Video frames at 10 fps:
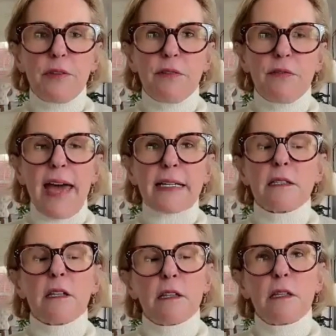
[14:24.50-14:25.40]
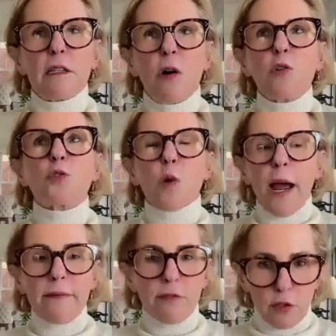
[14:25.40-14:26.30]
the whole
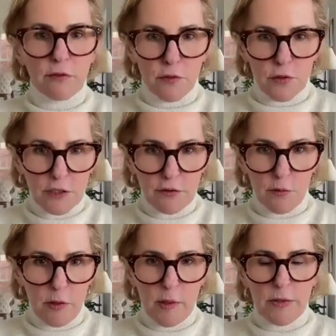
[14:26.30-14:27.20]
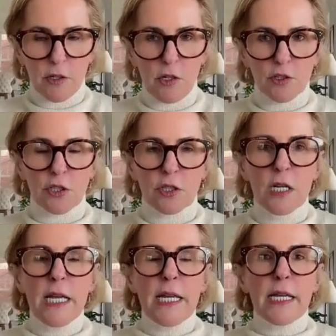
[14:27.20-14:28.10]
driver for this for me around the culture
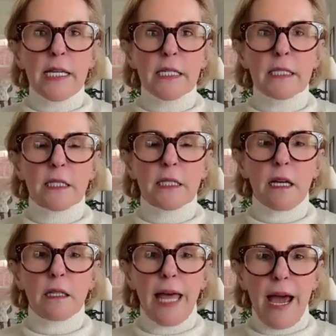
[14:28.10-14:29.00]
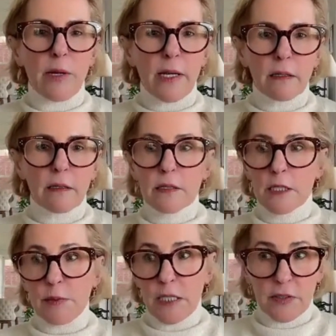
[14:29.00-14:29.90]
is allowing,
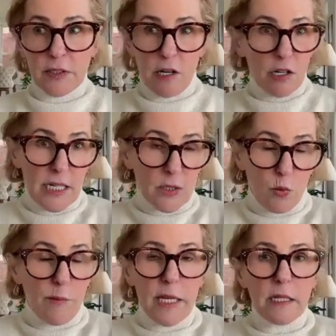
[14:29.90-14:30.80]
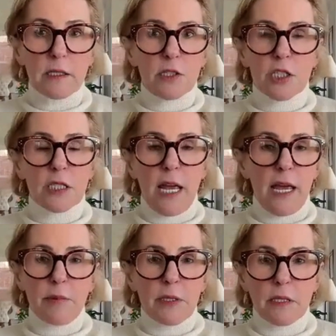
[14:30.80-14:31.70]
specifically in our case, women. It just
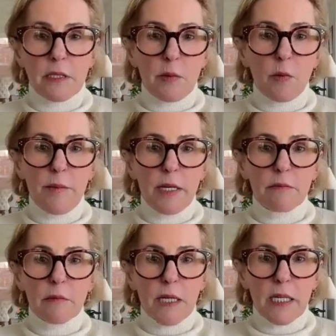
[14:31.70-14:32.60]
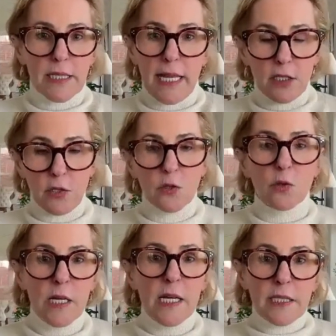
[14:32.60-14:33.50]
happened to be women because that's
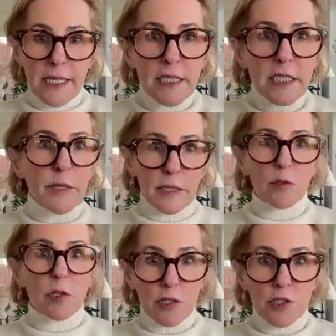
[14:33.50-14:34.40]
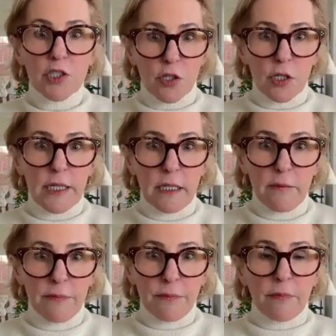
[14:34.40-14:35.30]
who tends to be liberal arts
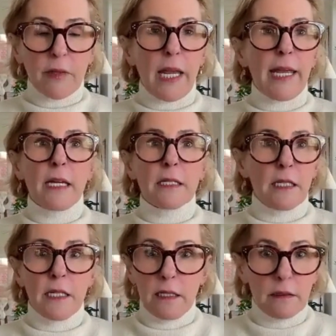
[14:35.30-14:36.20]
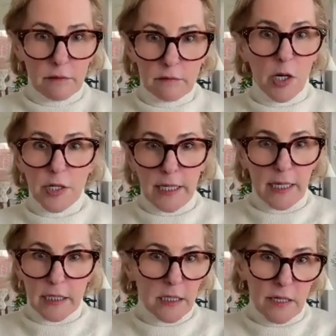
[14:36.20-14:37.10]
degree and in
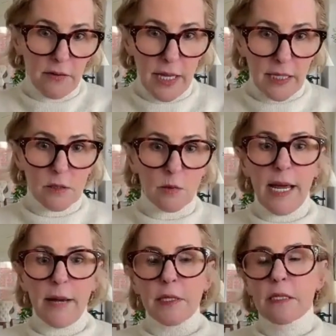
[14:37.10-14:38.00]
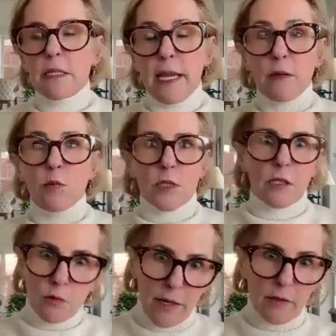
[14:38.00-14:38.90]
marketing and stuff. And that's what happens. And it was
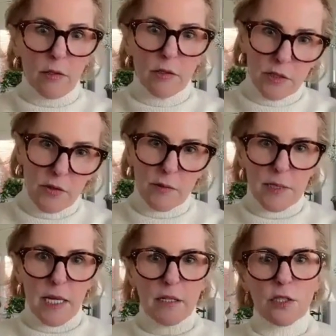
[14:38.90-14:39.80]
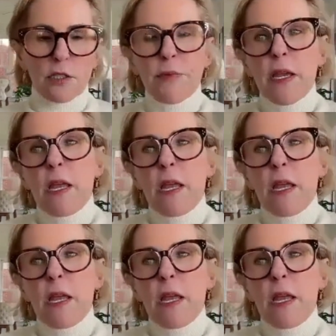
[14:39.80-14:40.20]
called Writer Girl. So there was that too.